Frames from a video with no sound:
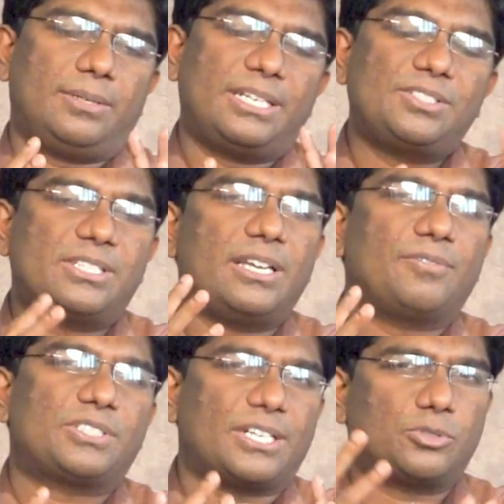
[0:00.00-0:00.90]
history
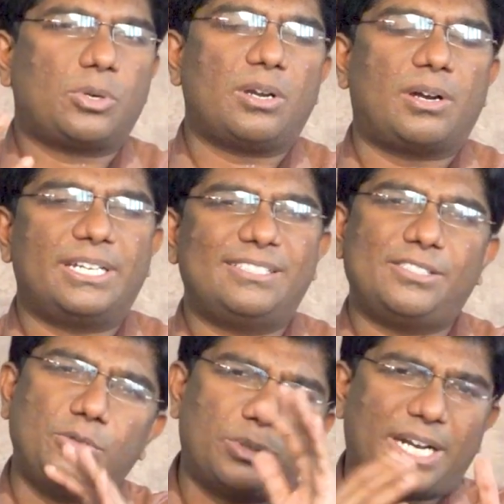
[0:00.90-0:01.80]
of structural heart
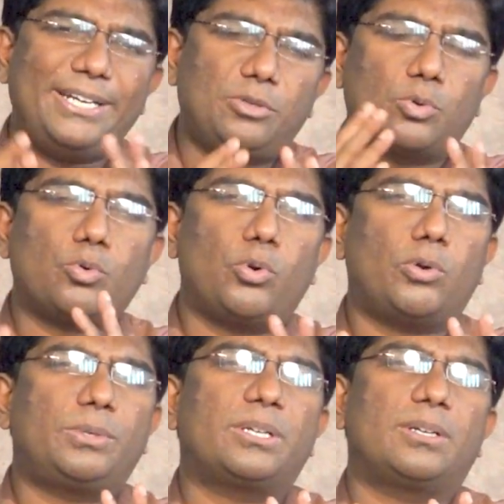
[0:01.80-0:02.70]
disease, you try to rule
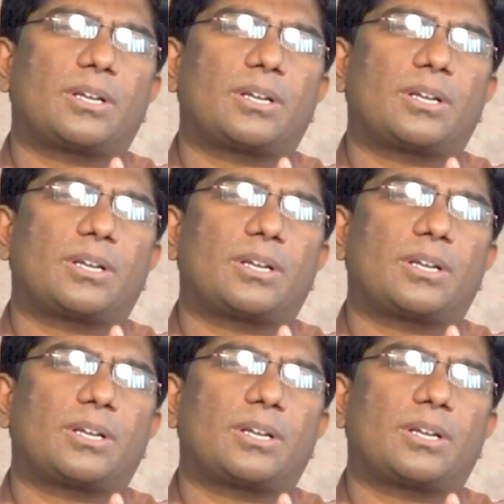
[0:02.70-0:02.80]
out